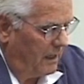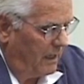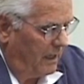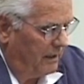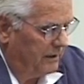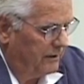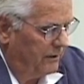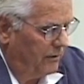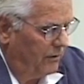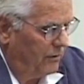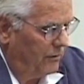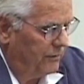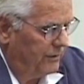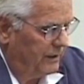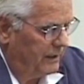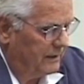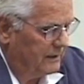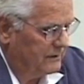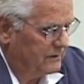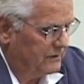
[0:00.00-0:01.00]
I know
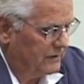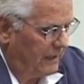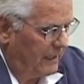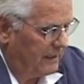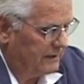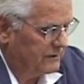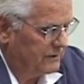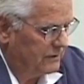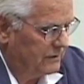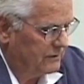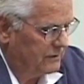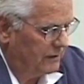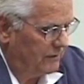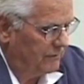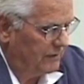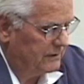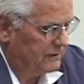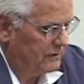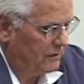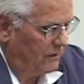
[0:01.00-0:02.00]
the exactions
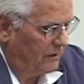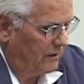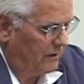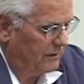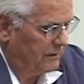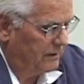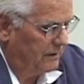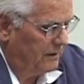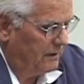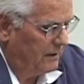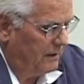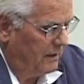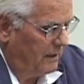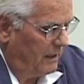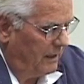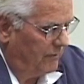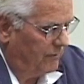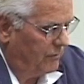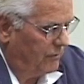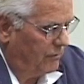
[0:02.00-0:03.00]
of his art
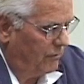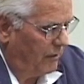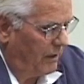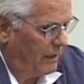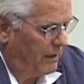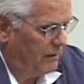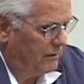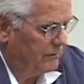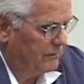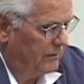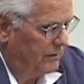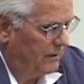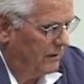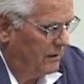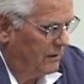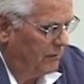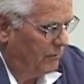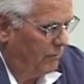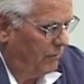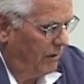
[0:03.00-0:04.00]
have
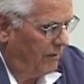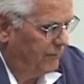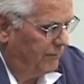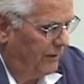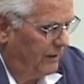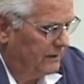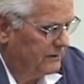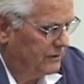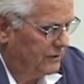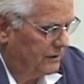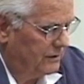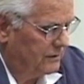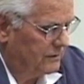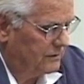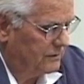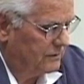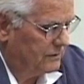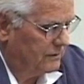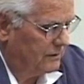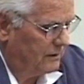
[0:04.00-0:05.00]
ground rough
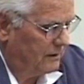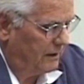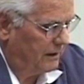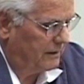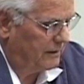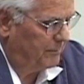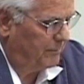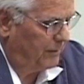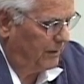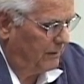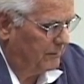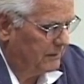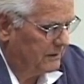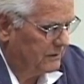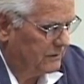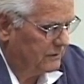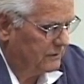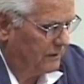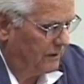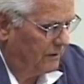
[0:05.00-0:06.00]
edges like a
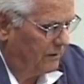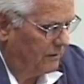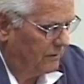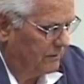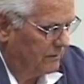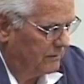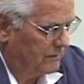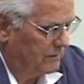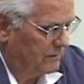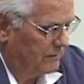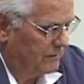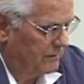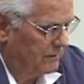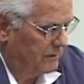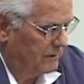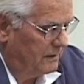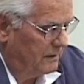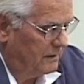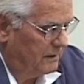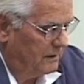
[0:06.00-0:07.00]
pumice stone
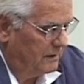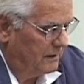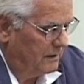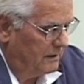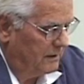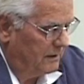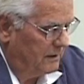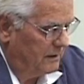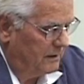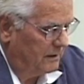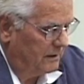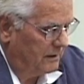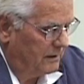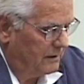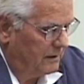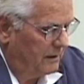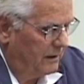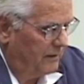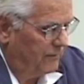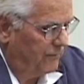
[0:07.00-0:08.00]

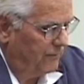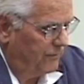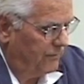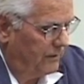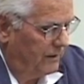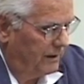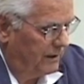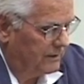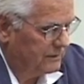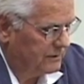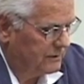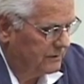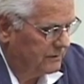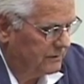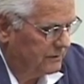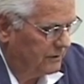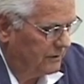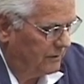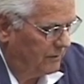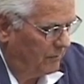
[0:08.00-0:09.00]
and left the
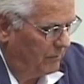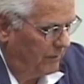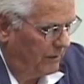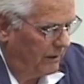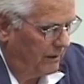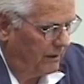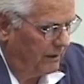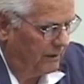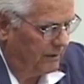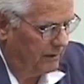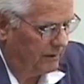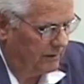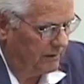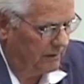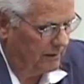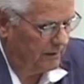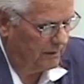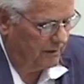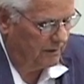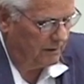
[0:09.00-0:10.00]
essence of the
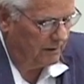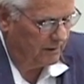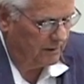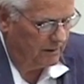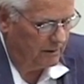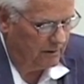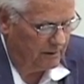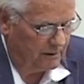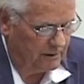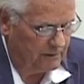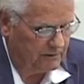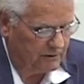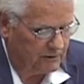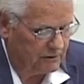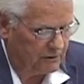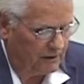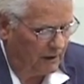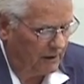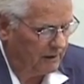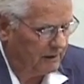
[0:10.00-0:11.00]
man in
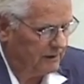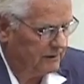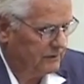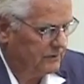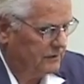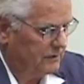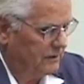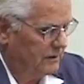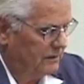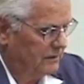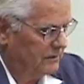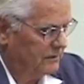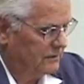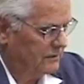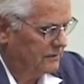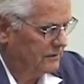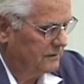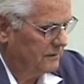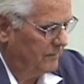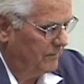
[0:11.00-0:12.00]

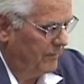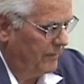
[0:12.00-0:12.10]
silences,